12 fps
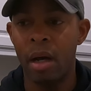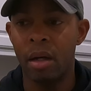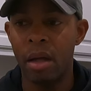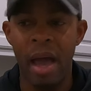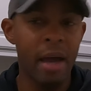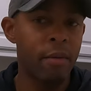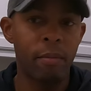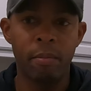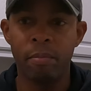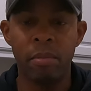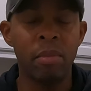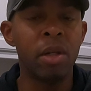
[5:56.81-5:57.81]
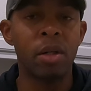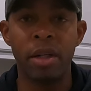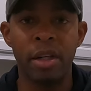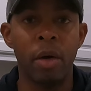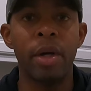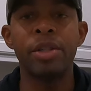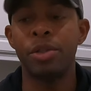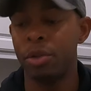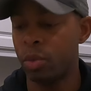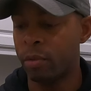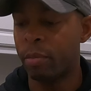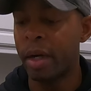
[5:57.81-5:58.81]
Had literally no issues
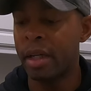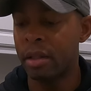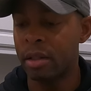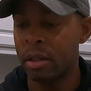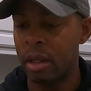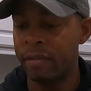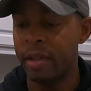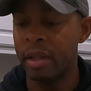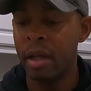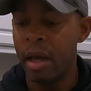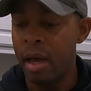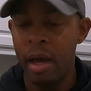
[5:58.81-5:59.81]
with breaking this glove in,